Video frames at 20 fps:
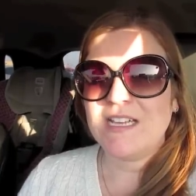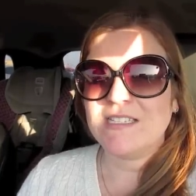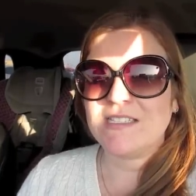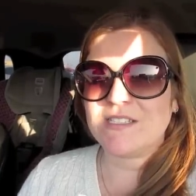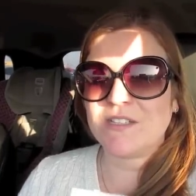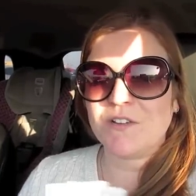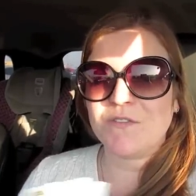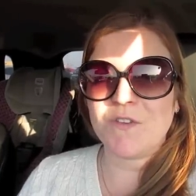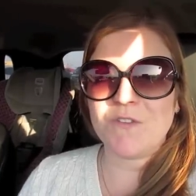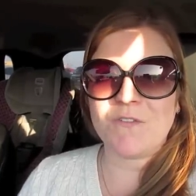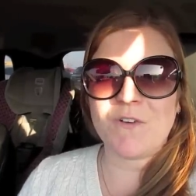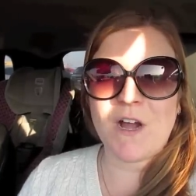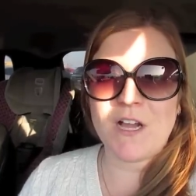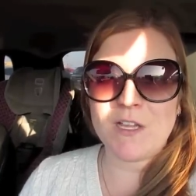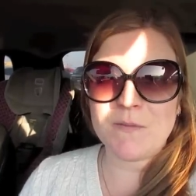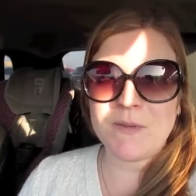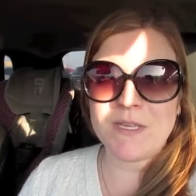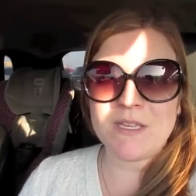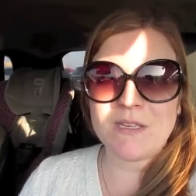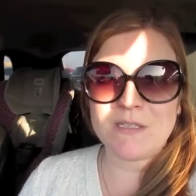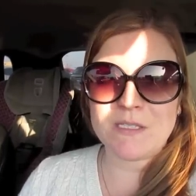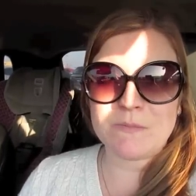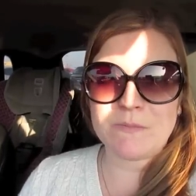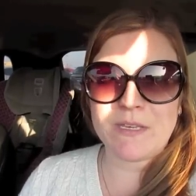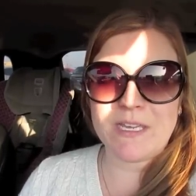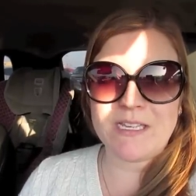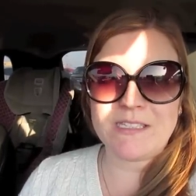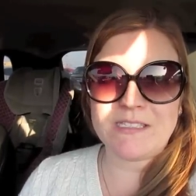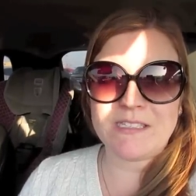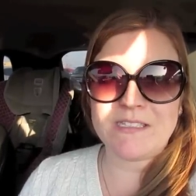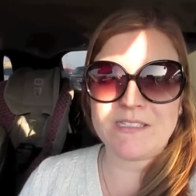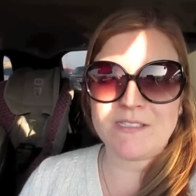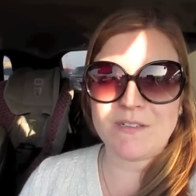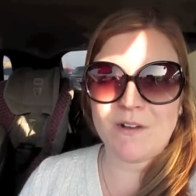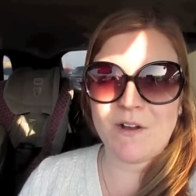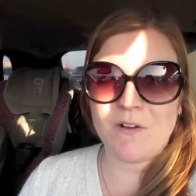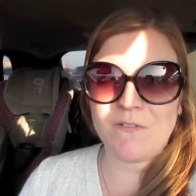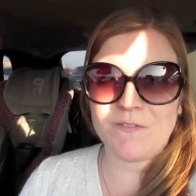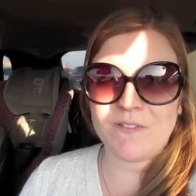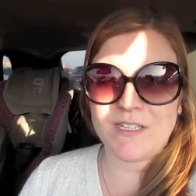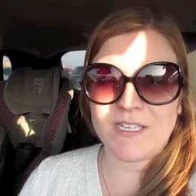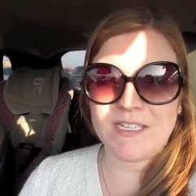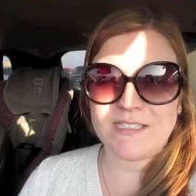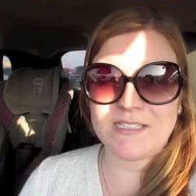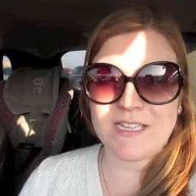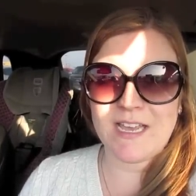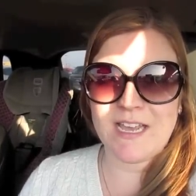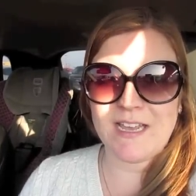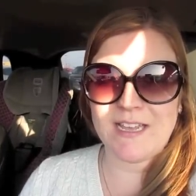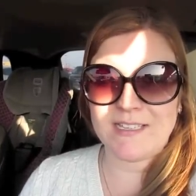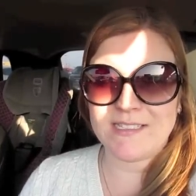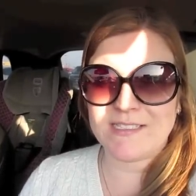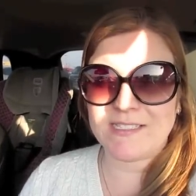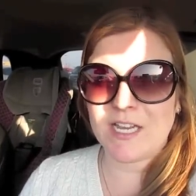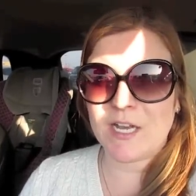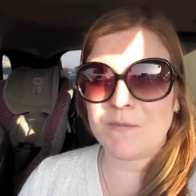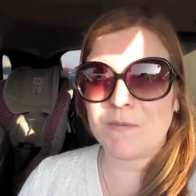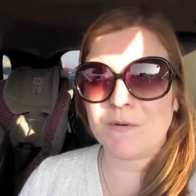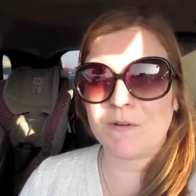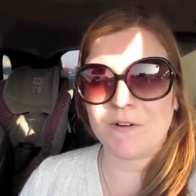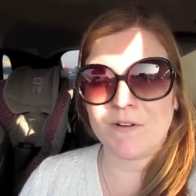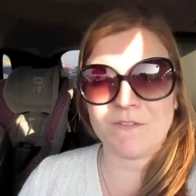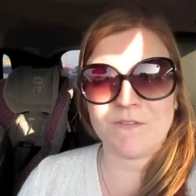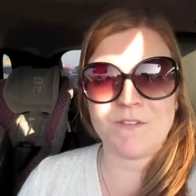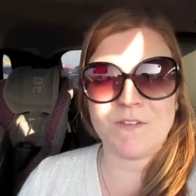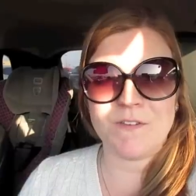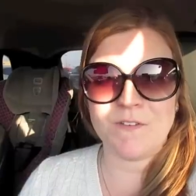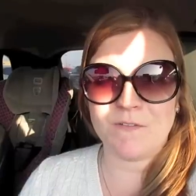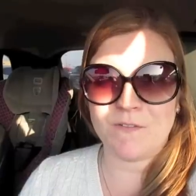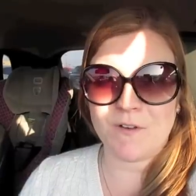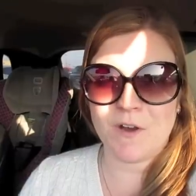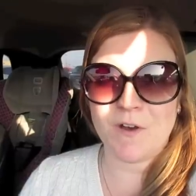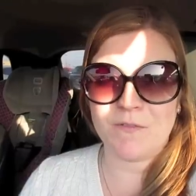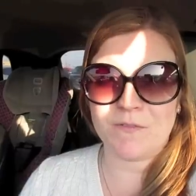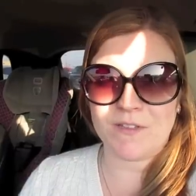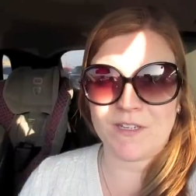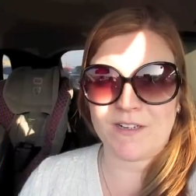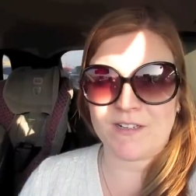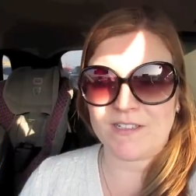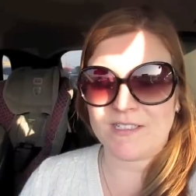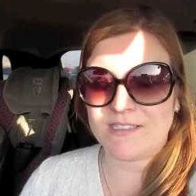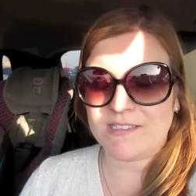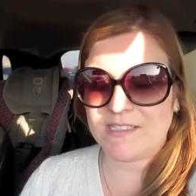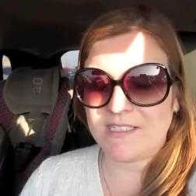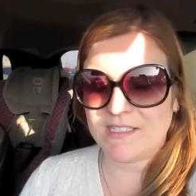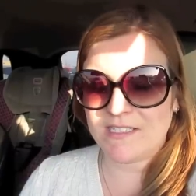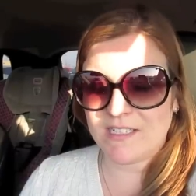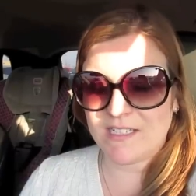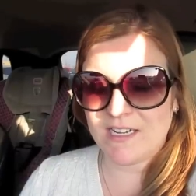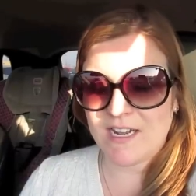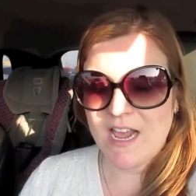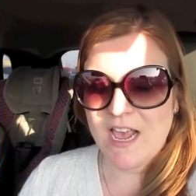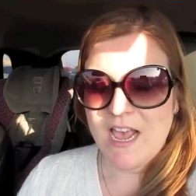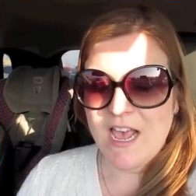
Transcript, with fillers: So if you follow me those places, you'll hopefully get a heads up, or if you've hopefully already seen it.